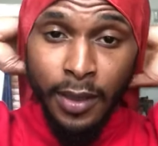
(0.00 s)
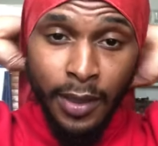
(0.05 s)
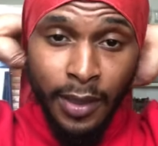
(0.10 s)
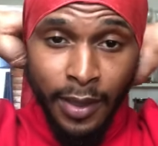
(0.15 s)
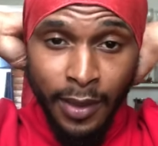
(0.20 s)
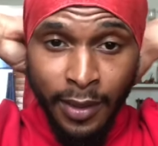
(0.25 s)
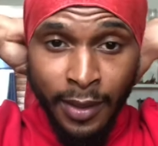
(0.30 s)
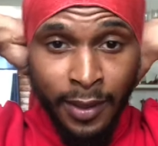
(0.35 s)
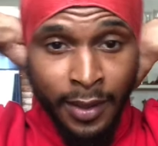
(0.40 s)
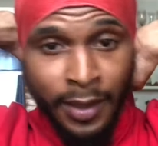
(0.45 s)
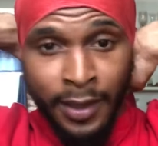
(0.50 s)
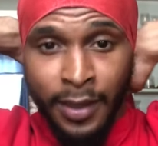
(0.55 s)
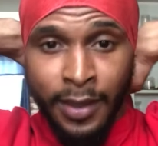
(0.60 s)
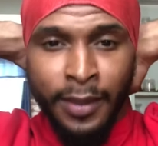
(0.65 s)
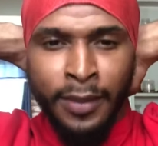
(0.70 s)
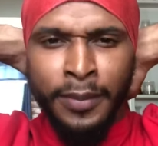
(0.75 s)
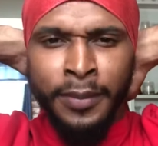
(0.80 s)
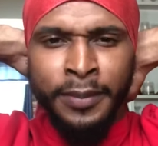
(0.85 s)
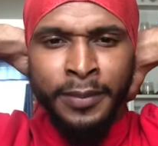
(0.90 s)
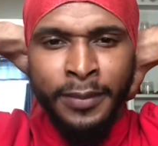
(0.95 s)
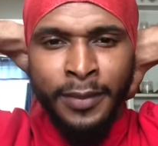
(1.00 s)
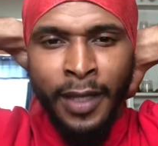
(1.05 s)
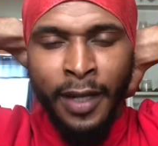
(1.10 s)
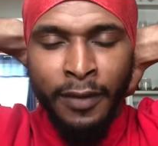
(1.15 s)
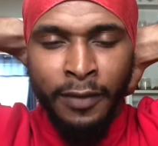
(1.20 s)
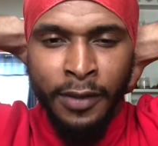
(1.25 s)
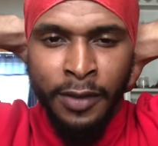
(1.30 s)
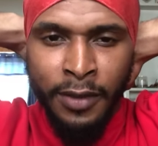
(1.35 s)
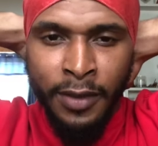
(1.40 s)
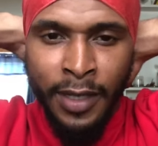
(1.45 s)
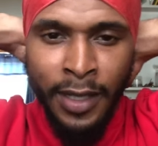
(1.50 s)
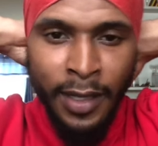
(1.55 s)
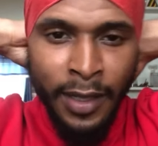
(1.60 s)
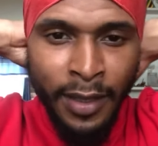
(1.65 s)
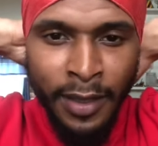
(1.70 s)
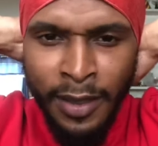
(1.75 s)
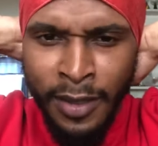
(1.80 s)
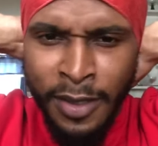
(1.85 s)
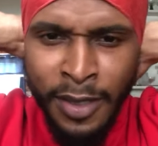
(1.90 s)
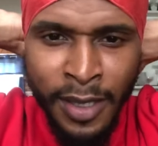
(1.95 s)
And then after you get
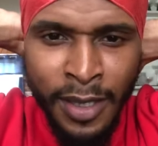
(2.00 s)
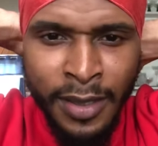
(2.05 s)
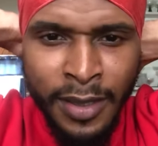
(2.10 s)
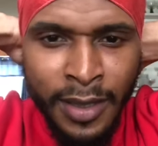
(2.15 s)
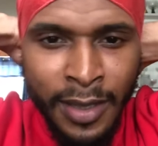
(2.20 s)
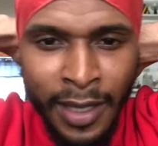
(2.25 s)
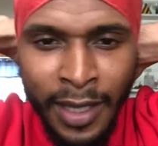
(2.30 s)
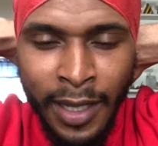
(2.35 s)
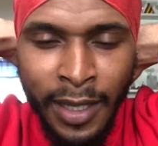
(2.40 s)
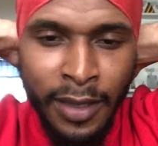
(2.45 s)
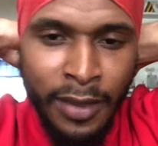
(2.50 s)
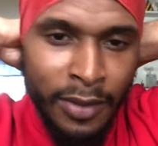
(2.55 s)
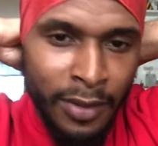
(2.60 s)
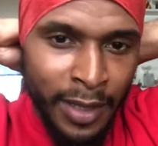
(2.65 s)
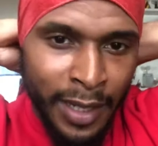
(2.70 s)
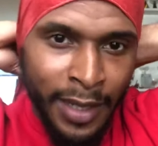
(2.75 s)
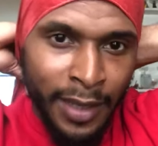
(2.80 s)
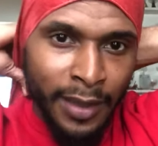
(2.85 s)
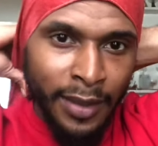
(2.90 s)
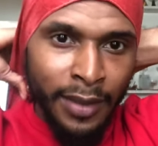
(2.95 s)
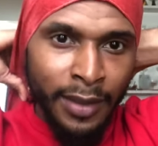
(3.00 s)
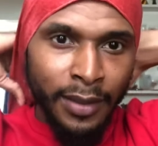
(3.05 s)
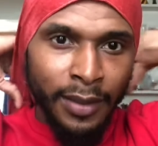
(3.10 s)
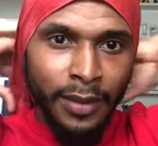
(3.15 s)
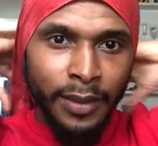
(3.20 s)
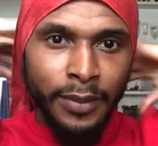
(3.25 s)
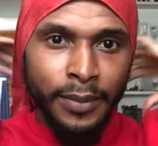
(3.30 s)
it adjusted how you like it,